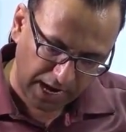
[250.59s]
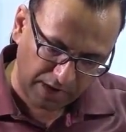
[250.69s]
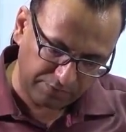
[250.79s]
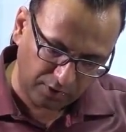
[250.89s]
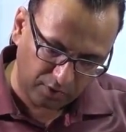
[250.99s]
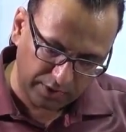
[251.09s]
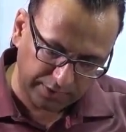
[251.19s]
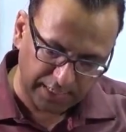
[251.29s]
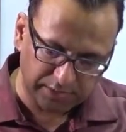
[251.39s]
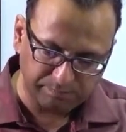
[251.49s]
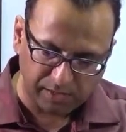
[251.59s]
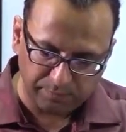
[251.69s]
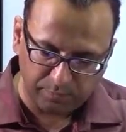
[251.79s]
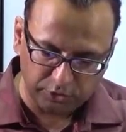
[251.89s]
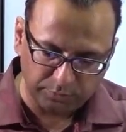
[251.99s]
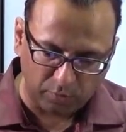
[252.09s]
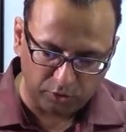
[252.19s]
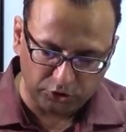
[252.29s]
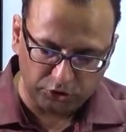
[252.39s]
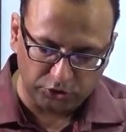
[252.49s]
and we call it as
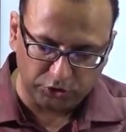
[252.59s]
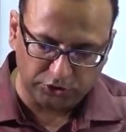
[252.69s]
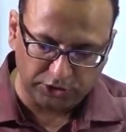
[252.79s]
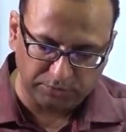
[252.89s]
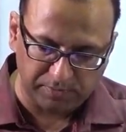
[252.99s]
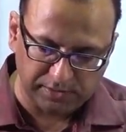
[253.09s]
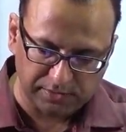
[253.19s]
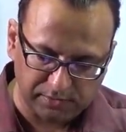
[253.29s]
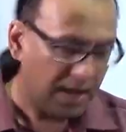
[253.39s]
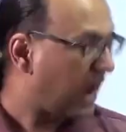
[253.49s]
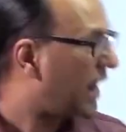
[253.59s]
bulbospongiosus muscle.